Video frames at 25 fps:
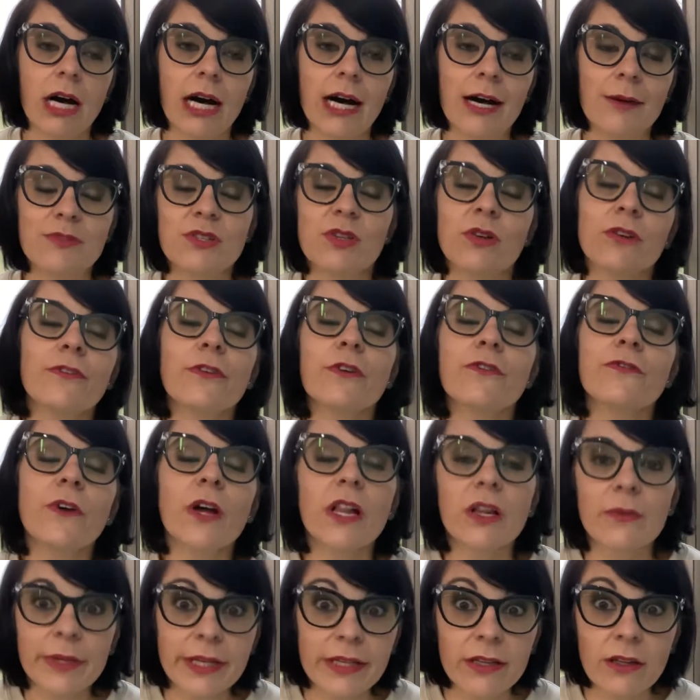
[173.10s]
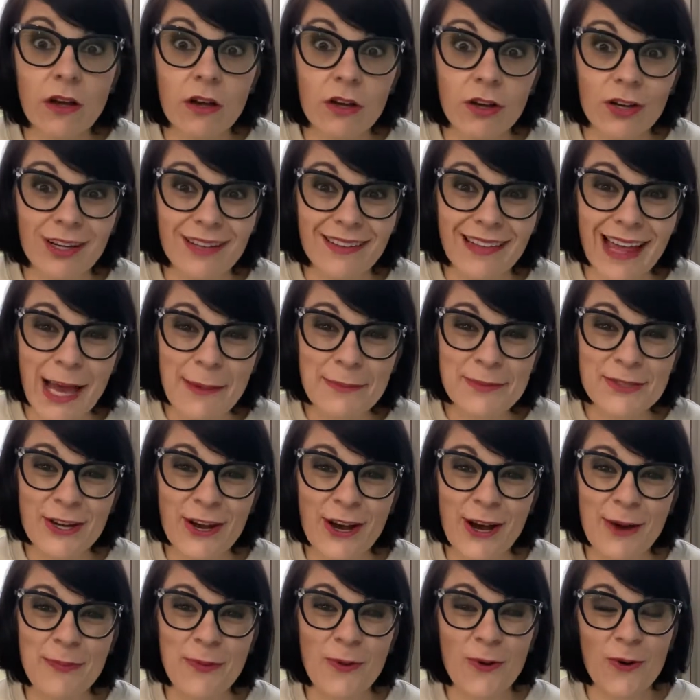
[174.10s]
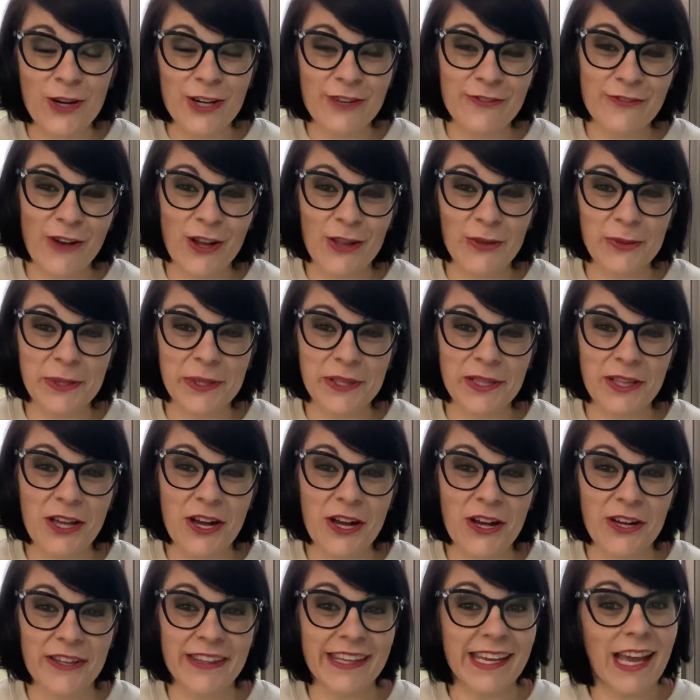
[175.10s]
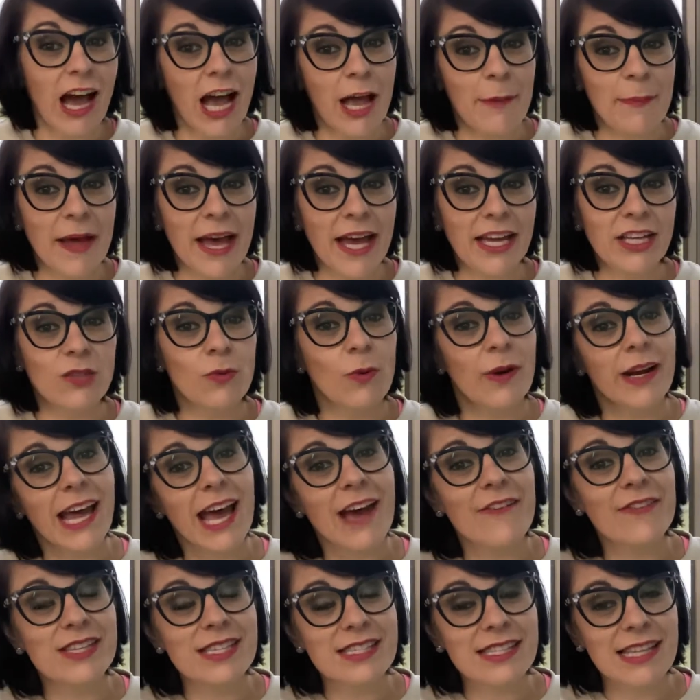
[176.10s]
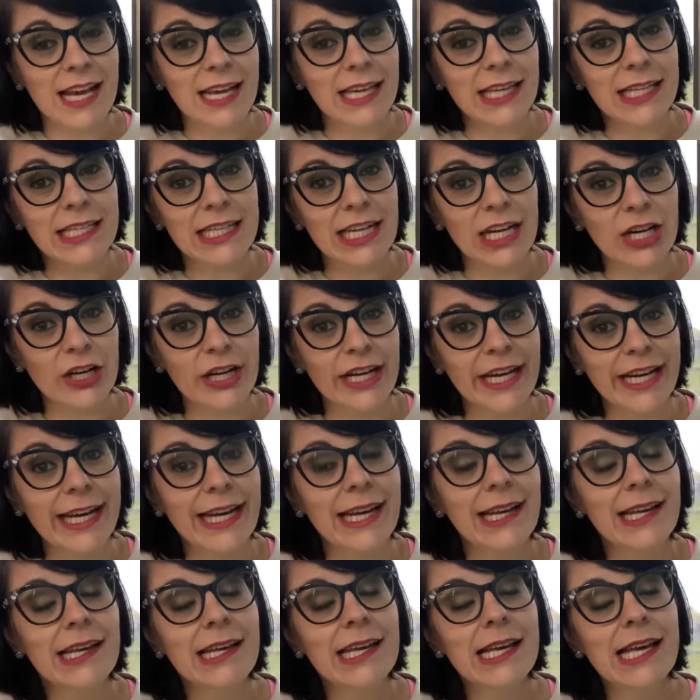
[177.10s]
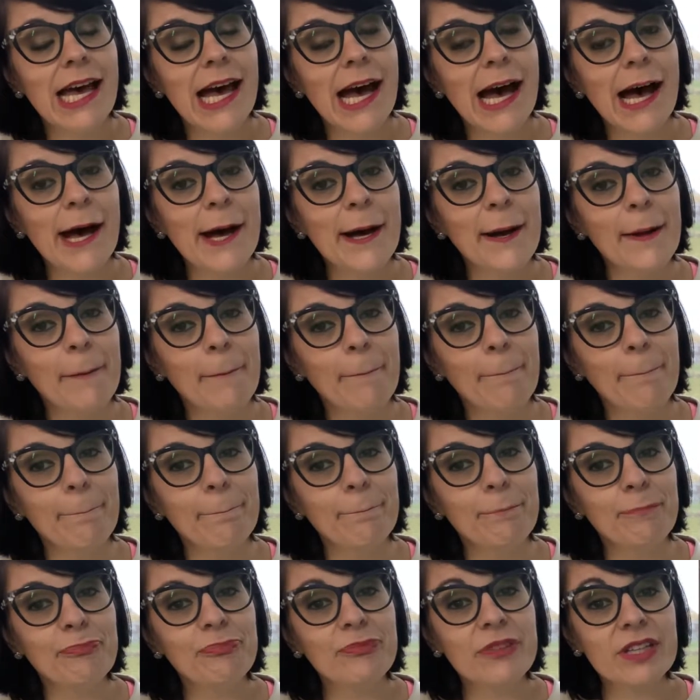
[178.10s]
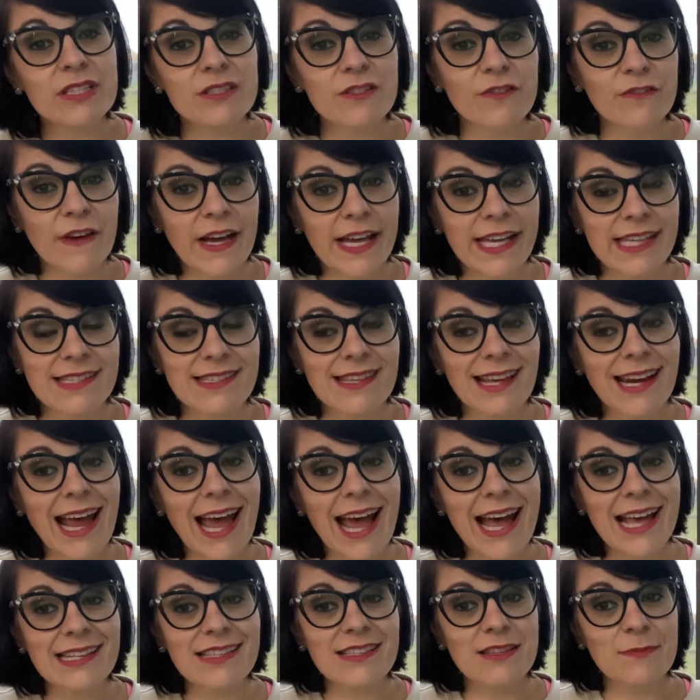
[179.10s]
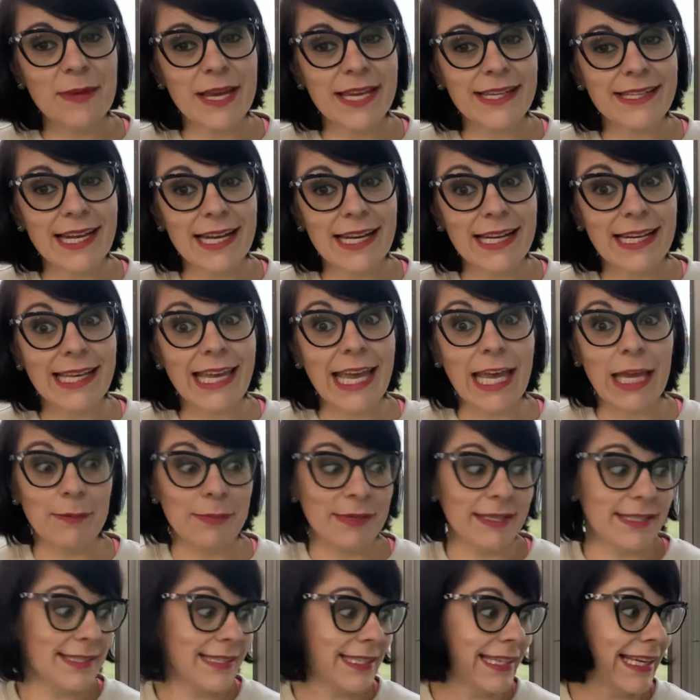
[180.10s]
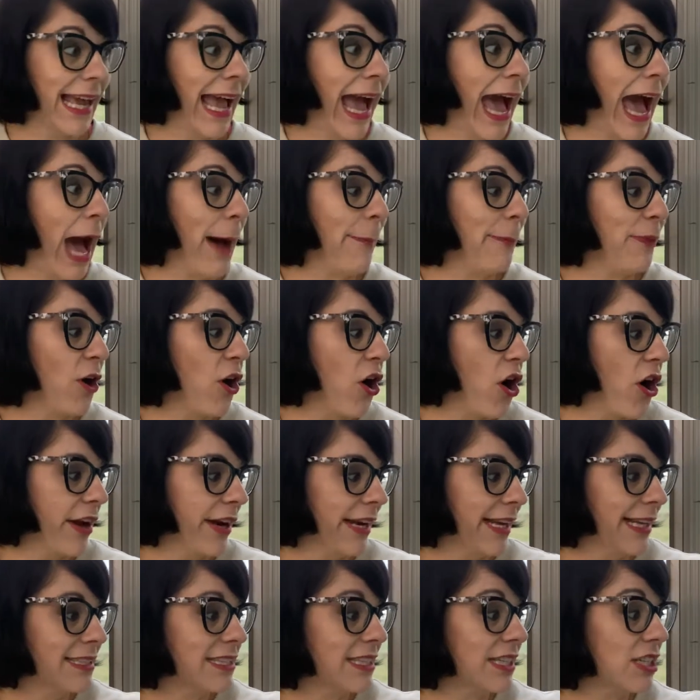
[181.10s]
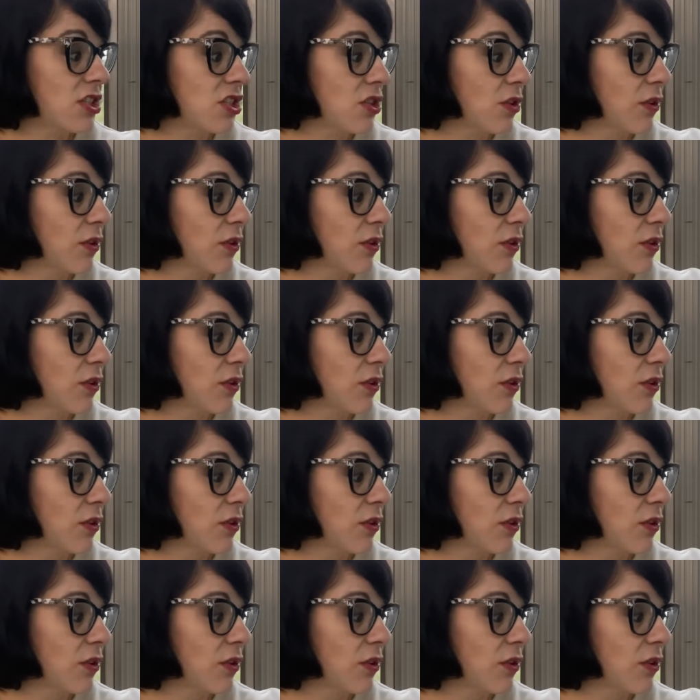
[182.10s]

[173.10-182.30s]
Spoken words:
So if you're following along on a laptop or you're following along on the iPad, you want to have a secondary device that has the Magnetic ABC app on it. So